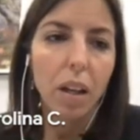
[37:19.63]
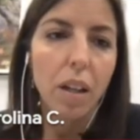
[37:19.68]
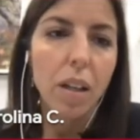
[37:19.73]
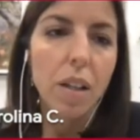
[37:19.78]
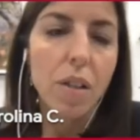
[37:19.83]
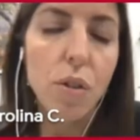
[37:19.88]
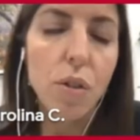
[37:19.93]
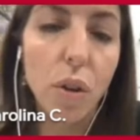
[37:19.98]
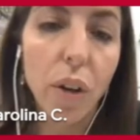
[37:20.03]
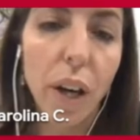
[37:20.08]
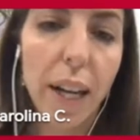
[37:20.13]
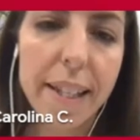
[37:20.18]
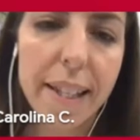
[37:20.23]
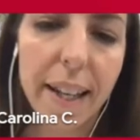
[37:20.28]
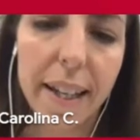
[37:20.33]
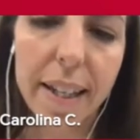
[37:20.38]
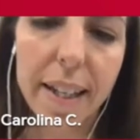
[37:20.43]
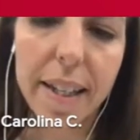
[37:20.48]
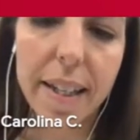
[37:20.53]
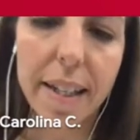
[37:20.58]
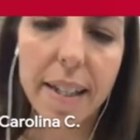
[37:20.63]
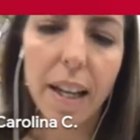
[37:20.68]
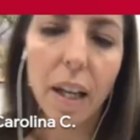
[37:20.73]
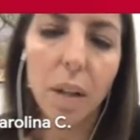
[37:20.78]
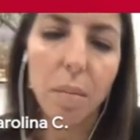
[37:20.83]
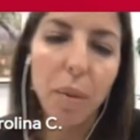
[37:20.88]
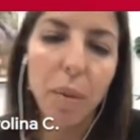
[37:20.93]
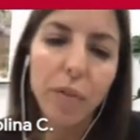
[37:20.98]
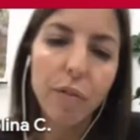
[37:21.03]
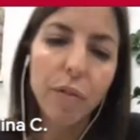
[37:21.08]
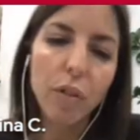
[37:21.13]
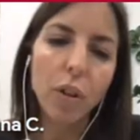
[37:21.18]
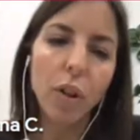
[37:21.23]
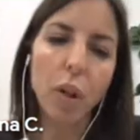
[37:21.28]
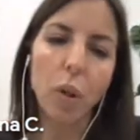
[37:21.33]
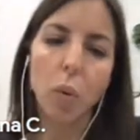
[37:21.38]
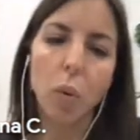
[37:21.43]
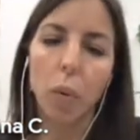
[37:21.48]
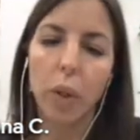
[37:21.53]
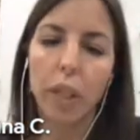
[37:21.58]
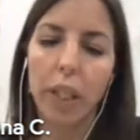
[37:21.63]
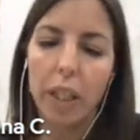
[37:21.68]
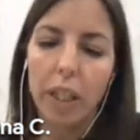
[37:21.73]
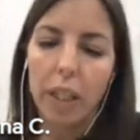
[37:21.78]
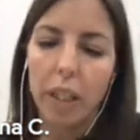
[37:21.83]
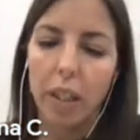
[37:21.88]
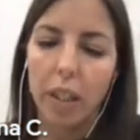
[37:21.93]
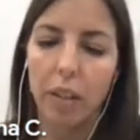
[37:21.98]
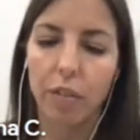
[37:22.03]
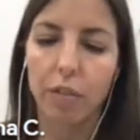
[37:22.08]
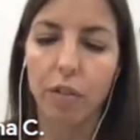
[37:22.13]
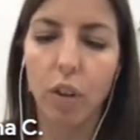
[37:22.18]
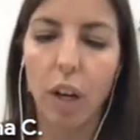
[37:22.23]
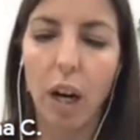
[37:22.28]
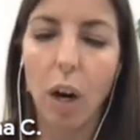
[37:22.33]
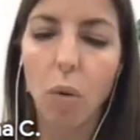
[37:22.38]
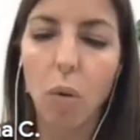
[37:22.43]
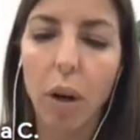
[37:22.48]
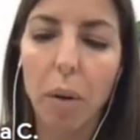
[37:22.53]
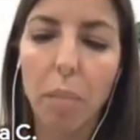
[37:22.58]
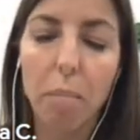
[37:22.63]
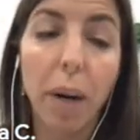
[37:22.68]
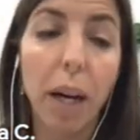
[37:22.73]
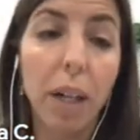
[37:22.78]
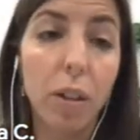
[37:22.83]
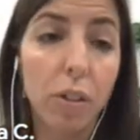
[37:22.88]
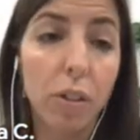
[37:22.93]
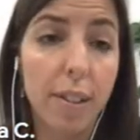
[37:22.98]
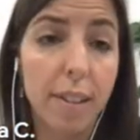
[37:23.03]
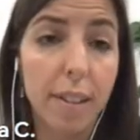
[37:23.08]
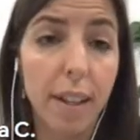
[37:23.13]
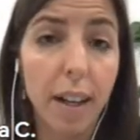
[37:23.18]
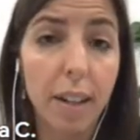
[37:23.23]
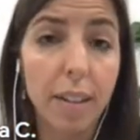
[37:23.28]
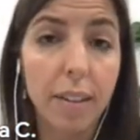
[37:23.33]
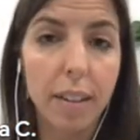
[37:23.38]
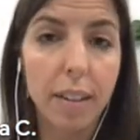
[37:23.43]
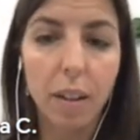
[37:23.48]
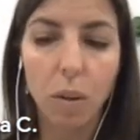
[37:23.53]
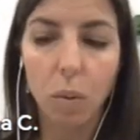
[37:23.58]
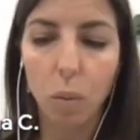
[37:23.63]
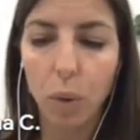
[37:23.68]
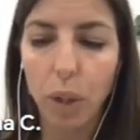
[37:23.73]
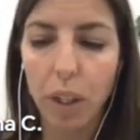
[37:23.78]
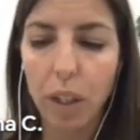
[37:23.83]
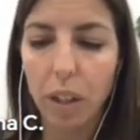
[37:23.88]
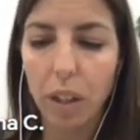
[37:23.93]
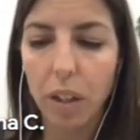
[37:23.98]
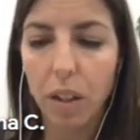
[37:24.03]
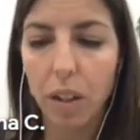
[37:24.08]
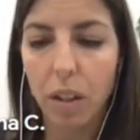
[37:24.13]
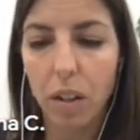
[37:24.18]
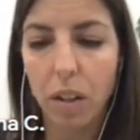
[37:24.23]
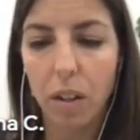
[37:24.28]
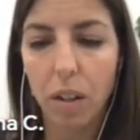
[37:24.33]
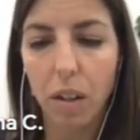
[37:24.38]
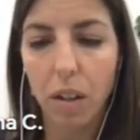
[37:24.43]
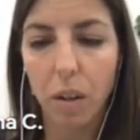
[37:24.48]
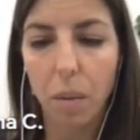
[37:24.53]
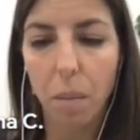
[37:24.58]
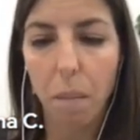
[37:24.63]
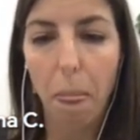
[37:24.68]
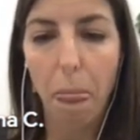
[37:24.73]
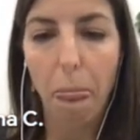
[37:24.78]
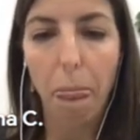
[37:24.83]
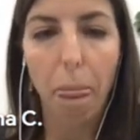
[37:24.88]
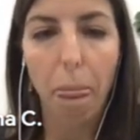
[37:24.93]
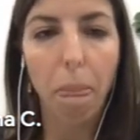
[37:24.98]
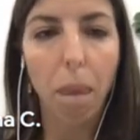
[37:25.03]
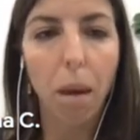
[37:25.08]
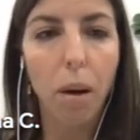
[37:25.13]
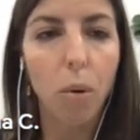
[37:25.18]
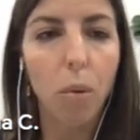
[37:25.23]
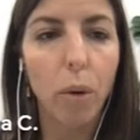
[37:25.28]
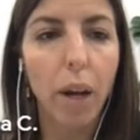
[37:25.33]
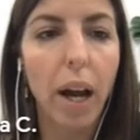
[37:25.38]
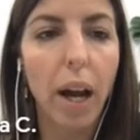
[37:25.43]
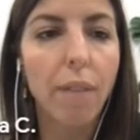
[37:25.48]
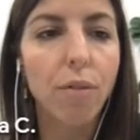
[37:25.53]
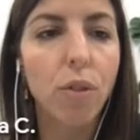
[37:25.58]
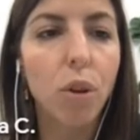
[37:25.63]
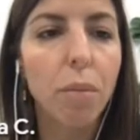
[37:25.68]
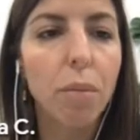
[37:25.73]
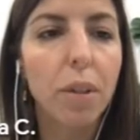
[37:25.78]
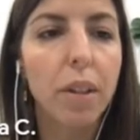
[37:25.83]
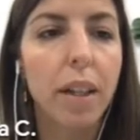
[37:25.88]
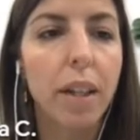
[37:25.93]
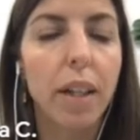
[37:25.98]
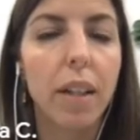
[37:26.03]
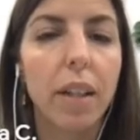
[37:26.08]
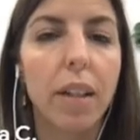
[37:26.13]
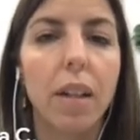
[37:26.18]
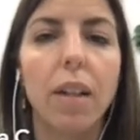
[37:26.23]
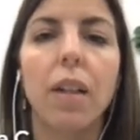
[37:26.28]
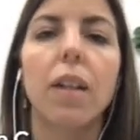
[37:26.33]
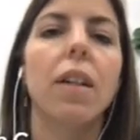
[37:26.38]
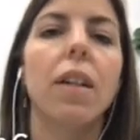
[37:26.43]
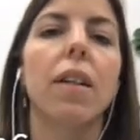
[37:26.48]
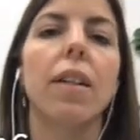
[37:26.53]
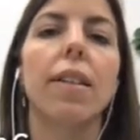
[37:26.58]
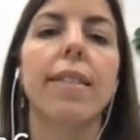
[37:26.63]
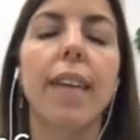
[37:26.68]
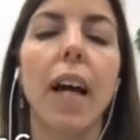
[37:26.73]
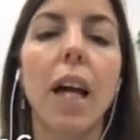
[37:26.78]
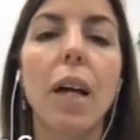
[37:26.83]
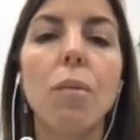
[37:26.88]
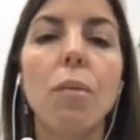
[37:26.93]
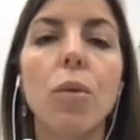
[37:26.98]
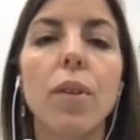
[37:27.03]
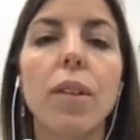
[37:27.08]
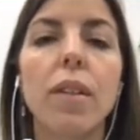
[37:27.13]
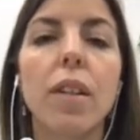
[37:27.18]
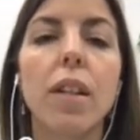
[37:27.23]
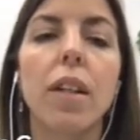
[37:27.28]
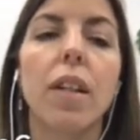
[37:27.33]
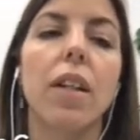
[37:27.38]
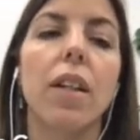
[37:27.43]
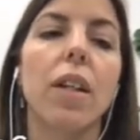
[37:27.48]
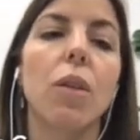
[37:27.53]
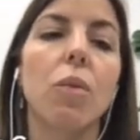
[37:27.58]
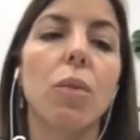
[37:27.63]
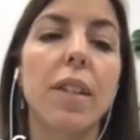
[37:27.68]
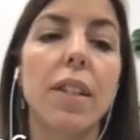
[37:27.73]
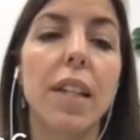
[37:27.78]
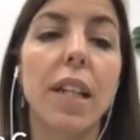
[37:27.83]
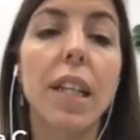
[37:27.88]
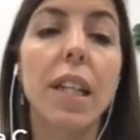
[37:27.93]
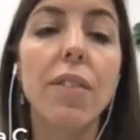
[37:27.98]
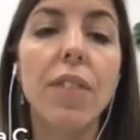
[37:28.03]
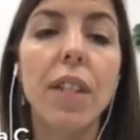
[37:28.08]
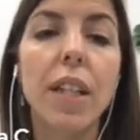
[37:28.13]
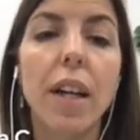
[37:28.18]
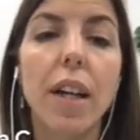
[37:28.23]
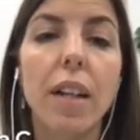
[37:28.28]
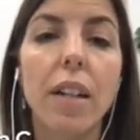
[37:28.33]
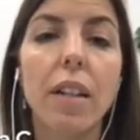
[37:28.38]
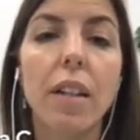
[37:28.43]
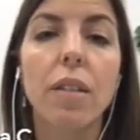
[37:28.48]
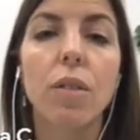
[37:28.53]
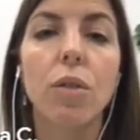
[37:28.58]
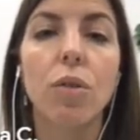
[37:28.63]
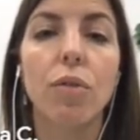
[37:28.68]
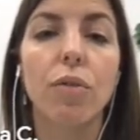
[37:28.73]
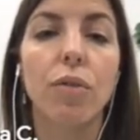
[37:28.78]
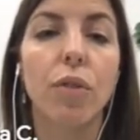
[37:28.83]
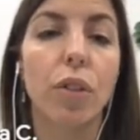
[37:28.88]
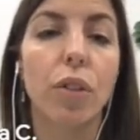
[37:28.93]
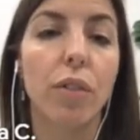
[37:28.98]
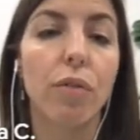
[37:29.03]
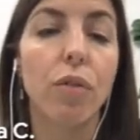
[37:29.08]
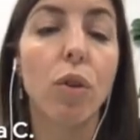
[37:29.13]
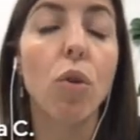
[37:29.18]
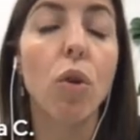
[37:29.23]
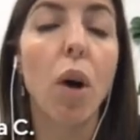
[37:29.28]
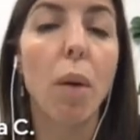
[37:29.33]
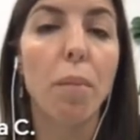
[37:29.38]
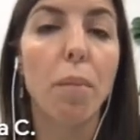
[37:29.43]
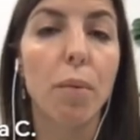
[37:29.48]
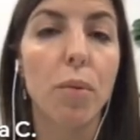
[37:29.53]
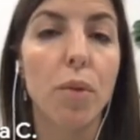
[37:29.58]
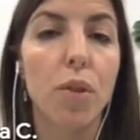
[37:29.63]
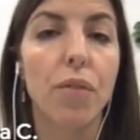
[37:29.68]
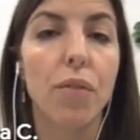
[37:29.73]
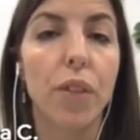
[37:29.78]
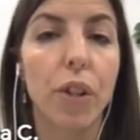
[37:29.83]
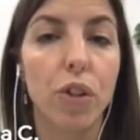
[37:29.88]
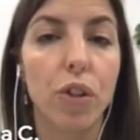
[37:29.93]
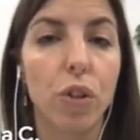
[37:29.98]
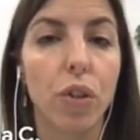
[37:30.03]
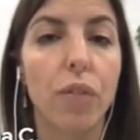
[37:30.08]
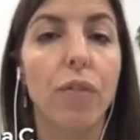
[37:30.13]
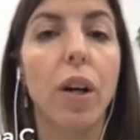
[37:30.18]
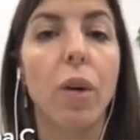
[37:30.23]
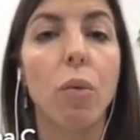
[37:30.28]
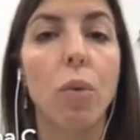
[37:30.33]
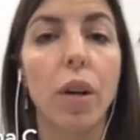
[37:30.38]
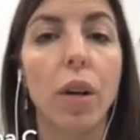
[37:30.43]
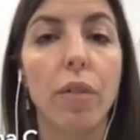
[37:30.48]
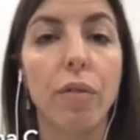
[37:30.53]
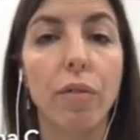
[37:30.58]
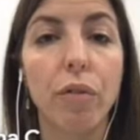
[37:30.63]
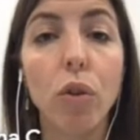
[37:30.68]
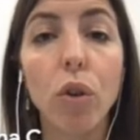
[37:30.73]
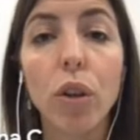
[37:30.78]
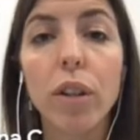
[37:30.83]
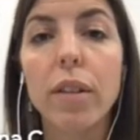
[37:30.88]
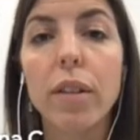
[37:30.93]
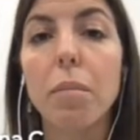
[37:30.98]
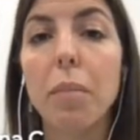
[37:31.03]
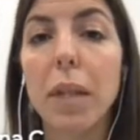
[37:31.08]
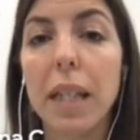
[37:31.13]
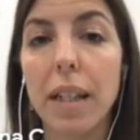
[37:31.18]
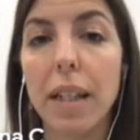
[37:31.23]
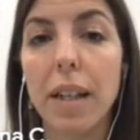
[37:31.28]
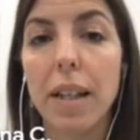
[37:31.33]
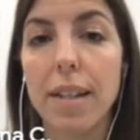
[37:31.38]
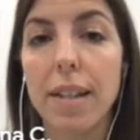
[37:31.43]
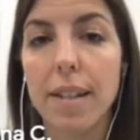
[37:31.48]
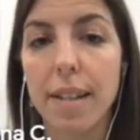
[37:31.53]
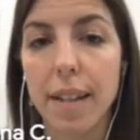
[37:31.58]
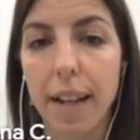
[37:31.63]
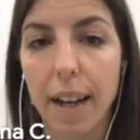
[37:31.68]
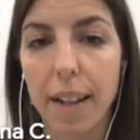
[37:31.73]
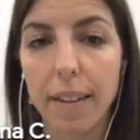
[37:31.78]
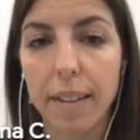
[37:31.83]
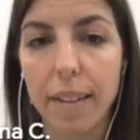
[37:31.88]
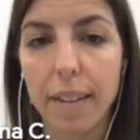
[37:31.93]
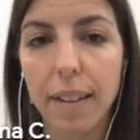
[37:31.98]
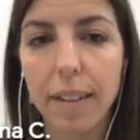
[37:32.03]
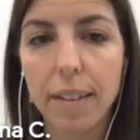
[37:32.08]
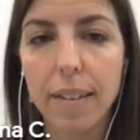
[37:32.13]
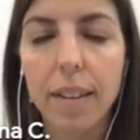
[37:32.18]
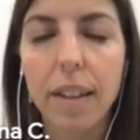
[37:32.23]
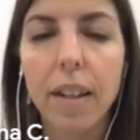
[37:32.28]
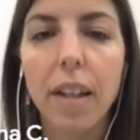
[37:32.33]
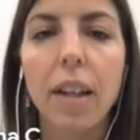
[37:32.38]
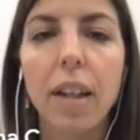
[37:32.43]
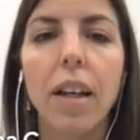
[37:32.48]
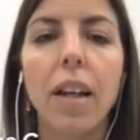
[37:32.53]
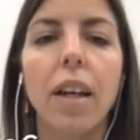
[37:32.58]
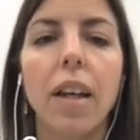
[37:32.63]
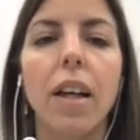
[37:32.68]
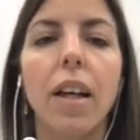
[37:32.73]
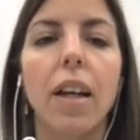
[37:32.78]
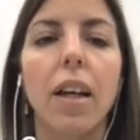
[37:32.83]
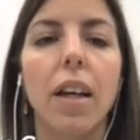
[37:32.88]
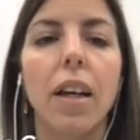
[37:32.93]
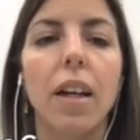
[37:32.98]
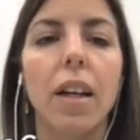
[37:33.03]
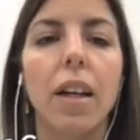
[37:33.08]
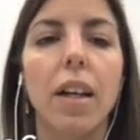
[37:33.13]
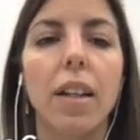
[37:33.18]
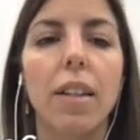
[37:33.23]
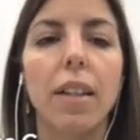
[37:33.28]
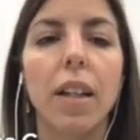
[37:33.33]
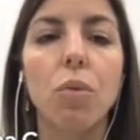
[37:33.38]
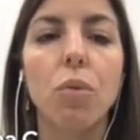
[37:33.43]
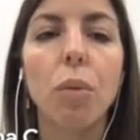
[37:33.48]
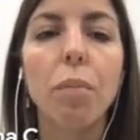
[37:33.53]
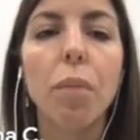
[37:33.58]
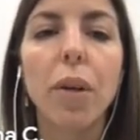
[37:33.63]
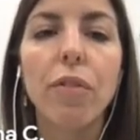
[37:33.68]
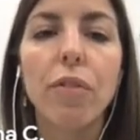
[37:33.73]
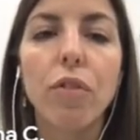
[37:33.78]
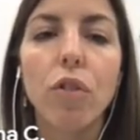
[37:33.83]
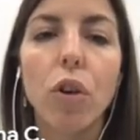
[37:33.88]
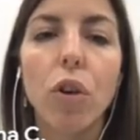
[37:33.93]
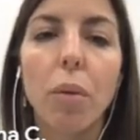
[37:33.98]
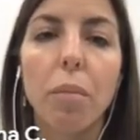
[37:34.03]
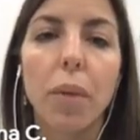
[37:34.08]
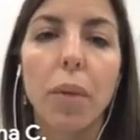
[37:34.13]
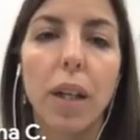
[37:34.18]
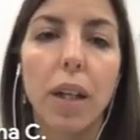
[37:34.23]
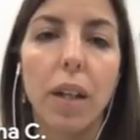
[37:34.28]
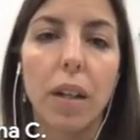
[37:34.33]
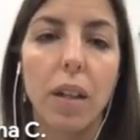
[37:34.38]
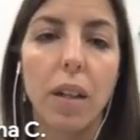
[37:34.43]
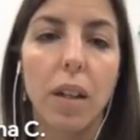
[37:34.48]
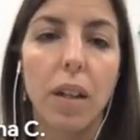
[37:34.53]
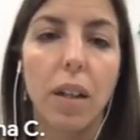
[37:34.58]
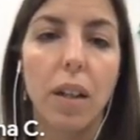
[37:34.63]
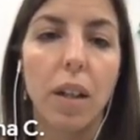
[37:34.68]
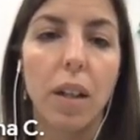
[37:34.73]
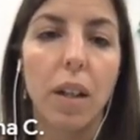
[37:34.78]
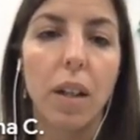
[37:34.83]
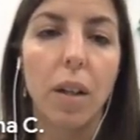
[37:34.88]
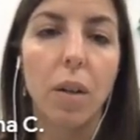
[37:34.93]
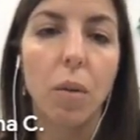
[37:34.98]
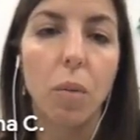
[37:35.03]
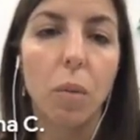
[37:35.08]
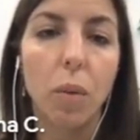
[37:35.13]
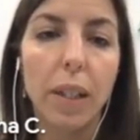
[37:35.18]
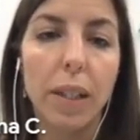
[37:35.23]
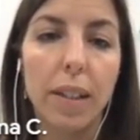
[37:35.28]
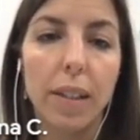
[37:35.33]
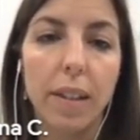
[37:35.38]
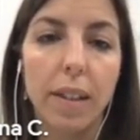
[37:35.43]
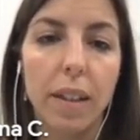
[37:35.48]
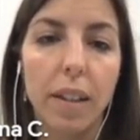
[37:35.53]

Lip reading: So as I said before, we, for our pilot study, we have obtained time with the EVN for the follow-up observation of our 40 MIlli-LEnses candidate that we perform at 5